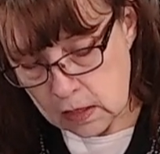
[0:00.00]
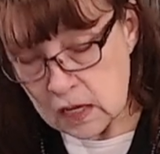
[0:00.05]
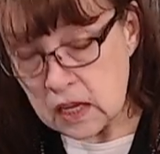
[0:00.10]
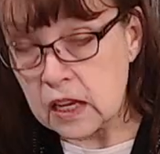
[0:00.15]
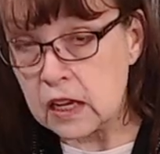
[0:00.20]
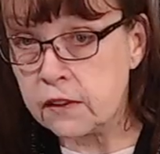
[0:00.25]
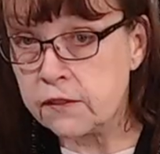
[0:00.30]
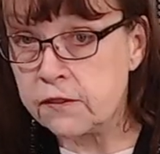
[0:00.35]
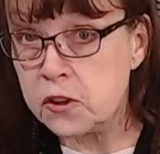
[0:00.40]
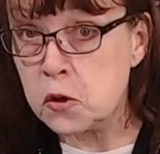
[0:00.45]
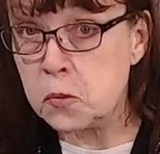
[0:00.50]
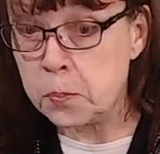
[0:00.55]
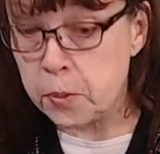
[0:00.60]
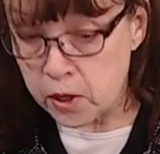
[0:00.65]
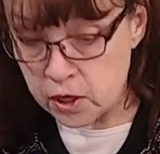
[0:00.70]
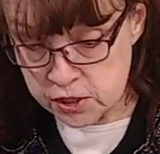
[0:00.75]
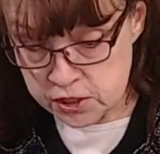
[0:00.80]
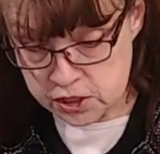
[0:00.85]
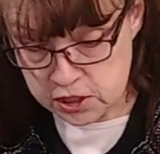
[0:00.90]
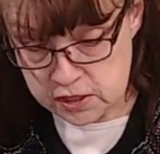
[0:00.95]
If you
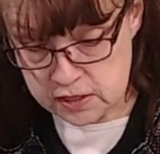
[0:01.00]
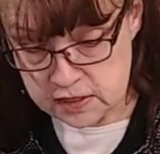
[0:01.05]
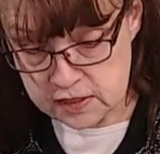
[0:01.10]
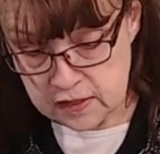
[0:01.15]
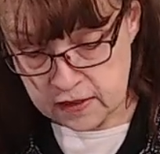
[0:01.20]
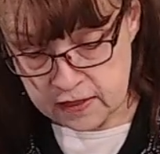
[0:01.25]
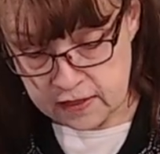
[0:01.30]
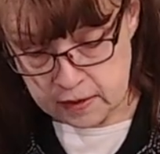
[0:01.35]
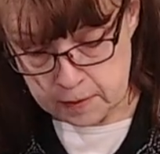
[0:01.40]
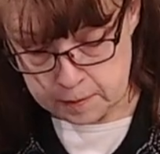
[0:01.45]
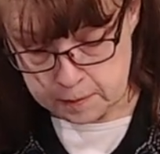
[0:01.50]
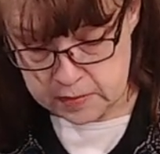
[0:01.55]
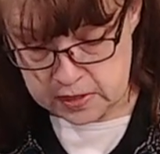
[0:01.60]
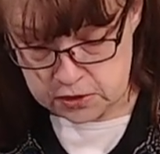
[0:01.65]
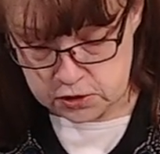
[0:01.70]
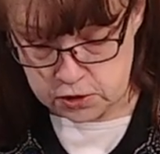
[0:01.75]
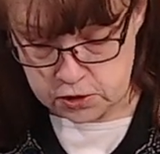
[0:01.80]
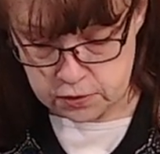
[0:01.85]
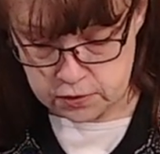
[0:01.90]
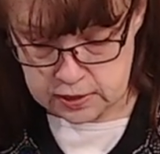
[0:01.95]
purchase the
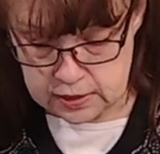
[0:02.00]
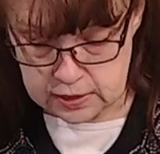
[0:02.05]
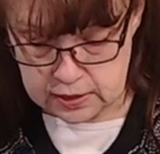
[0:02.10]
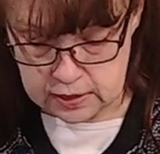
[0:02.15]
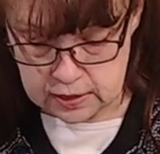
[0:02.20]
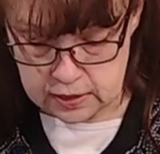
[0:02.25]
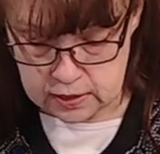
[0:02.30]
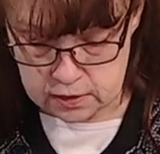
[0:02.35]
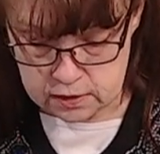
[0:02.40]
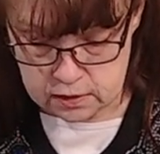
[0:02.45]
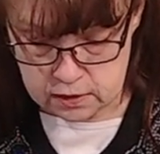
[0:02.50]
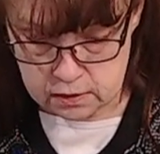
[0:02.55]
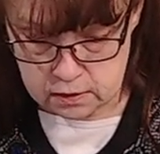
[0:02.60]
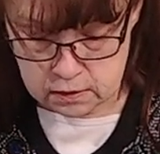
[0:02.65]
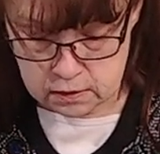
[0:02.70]
mystery kit,